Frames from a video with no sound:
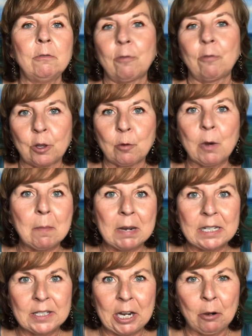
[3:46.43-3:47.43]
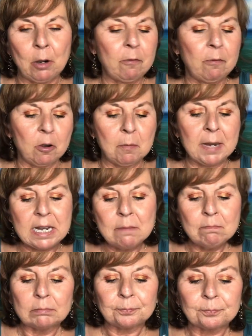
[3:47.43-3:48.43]
for the right mascara for
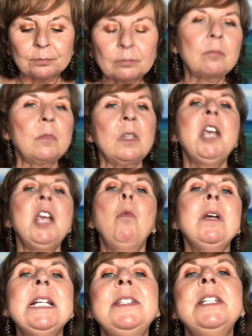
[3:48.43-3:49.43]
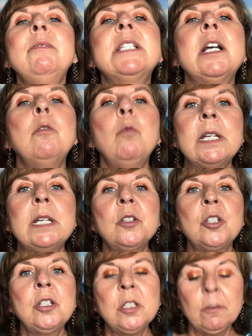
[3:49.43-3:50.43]
me. And what I did was I
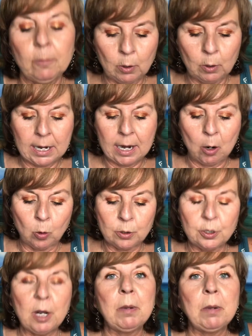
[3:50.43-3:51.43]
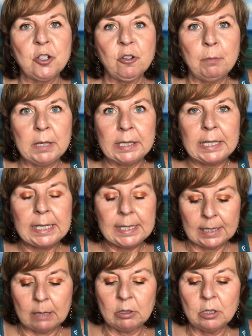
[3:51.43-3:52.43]
went to Sephora and I ordered a bunch of
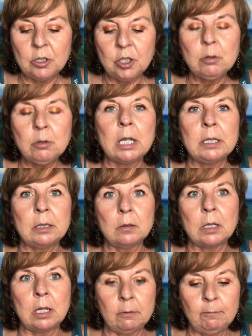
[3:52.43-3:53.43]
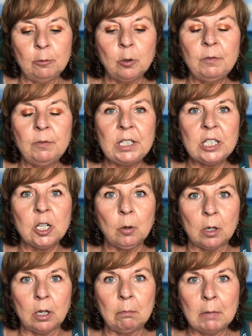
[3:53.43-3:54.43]
minis. I'm gonna do a, a full video
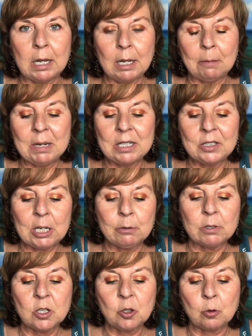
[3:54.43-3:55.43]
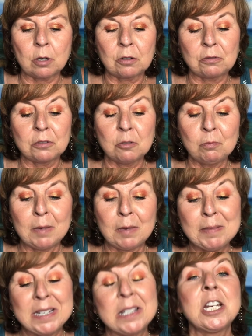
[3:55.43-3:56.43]
on my mascara, my
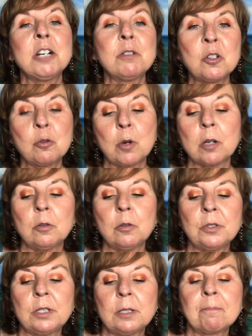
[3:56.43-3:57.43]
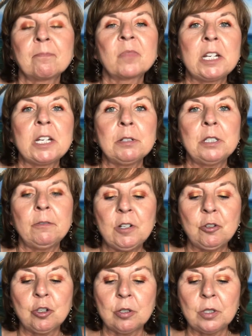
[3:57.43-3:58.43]
mascara struggles here in the
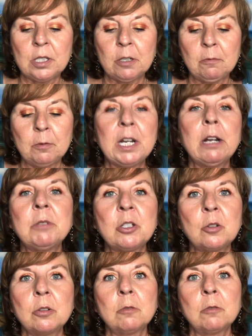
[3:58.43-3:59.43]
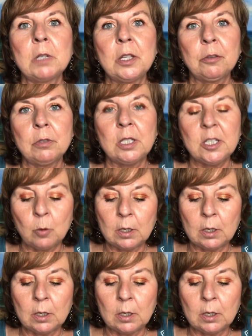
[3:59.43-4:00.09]
future. So for now, I'm just gonna run through these